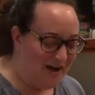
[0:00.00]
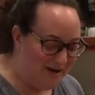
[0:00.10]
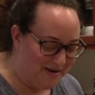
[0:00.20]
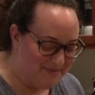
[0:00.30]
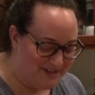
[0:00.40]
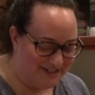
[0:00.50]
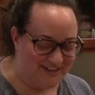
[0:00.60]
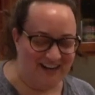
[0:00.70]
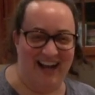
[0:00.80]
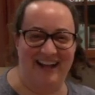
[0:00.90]
I'm gonna
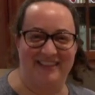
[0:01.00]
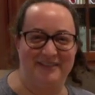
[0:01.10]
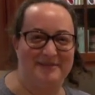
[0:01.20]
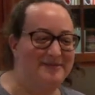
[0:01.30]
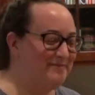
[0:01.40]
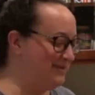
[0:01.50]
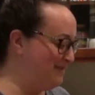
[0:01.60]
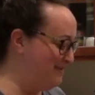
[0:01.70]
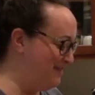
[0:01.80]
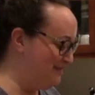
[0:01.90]
crack them and put
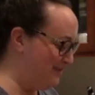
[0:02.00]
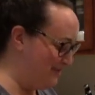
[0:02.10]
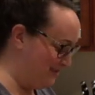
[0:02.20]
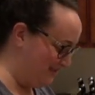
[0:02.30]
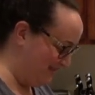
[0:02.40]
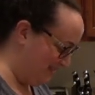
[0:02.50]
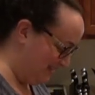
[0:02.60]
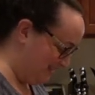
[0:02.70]
them in the bowl.